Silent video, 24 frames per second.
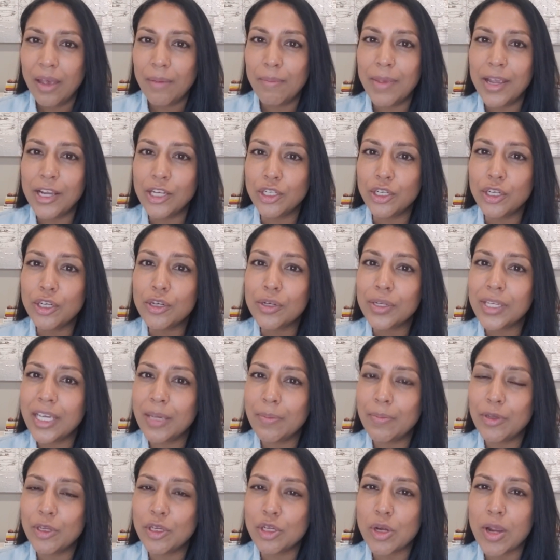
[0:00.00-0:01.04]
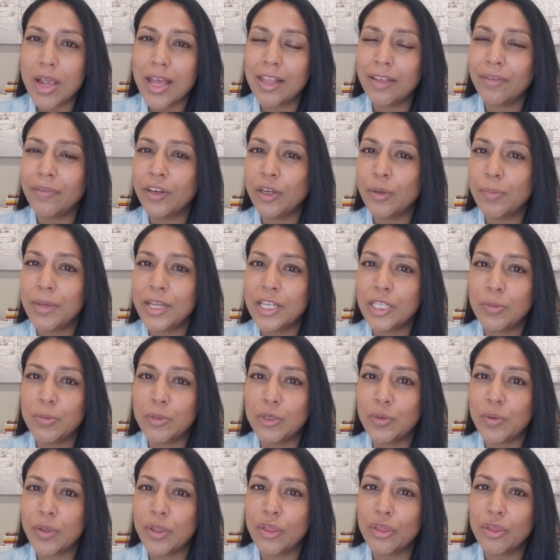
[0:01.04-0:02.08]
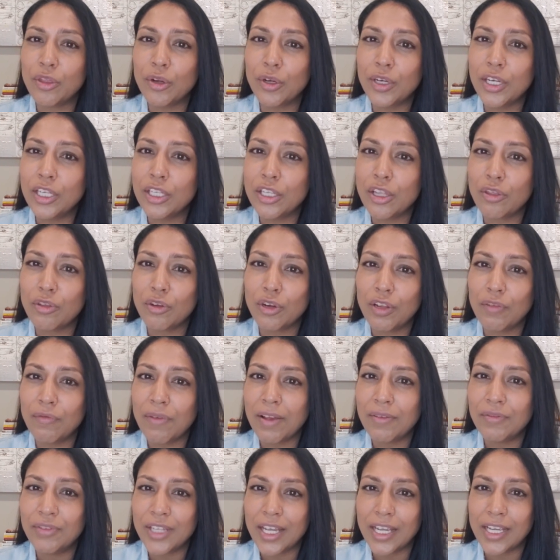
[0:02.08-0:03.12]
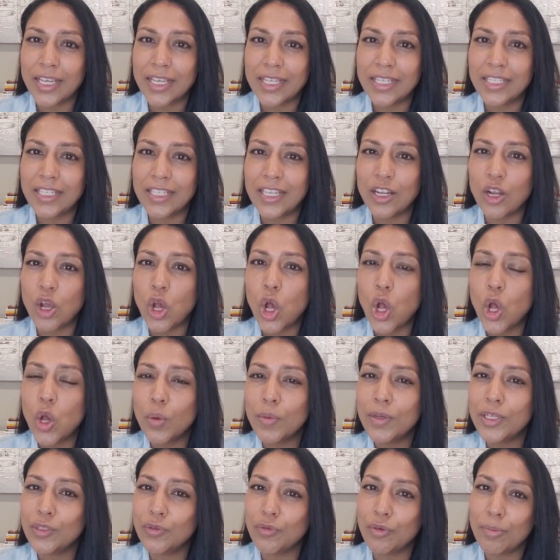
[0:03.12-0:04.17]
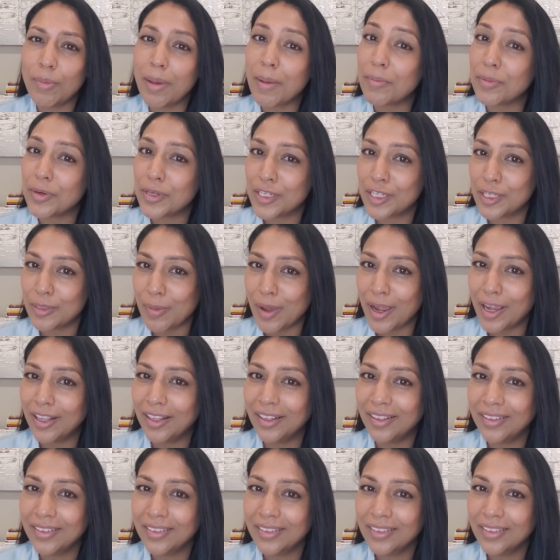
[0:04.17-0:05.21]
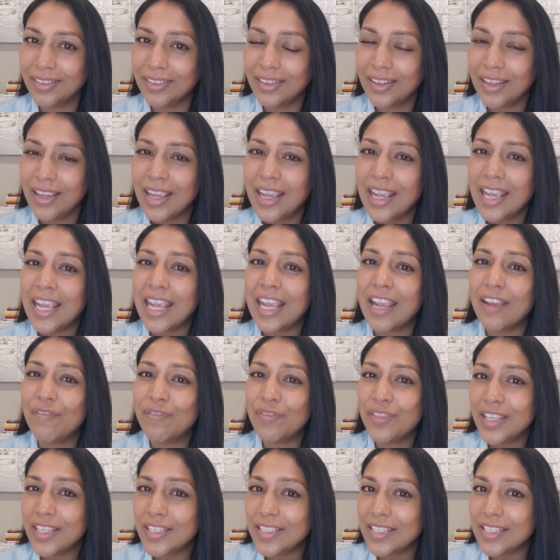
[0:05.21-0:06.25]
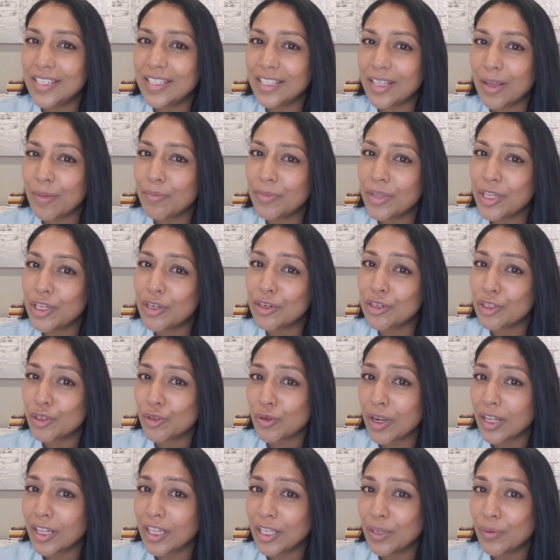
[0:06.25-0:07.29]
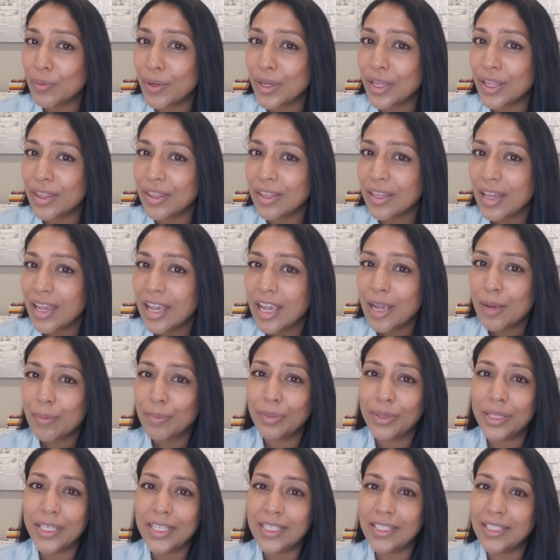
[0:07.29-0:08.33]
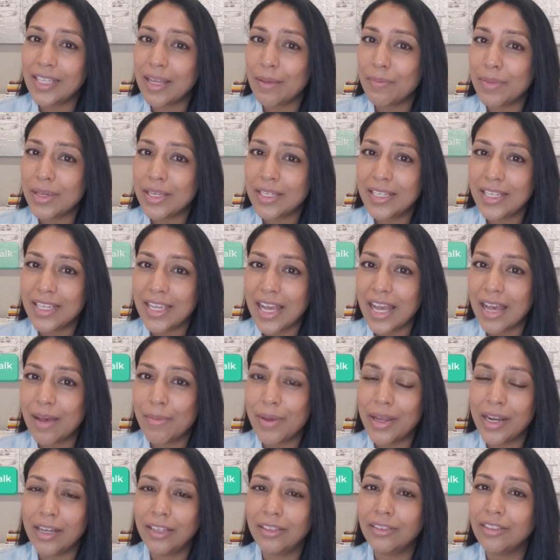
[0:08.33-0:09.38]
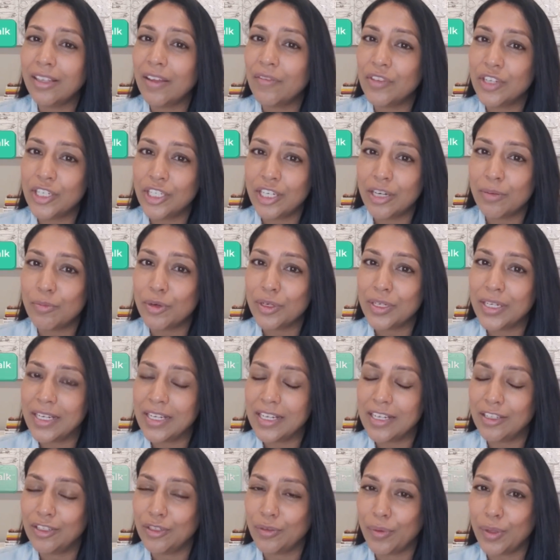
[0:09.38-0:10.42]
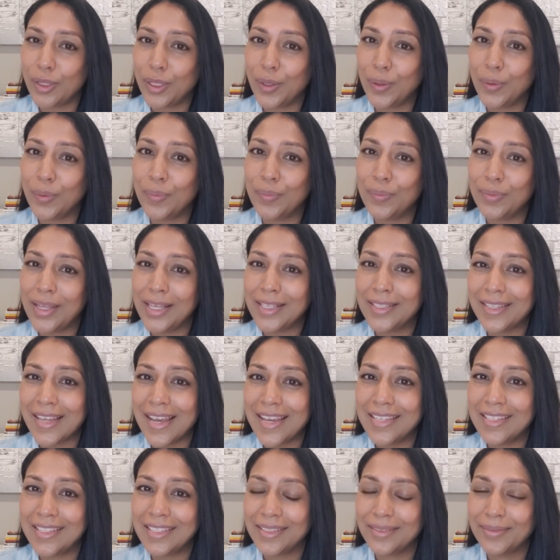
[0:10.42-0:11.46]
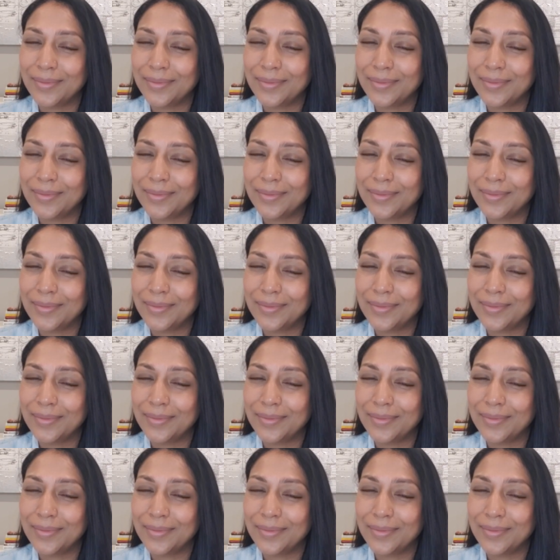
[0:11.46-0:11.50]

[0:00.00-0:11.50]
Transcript: Make sure you're keeping your elevator pitch between 30 to 35 seconds and always remember to smile. If this is something you're struggling with, please send me a DM and I'd love to share more details with you. Thanks, guys.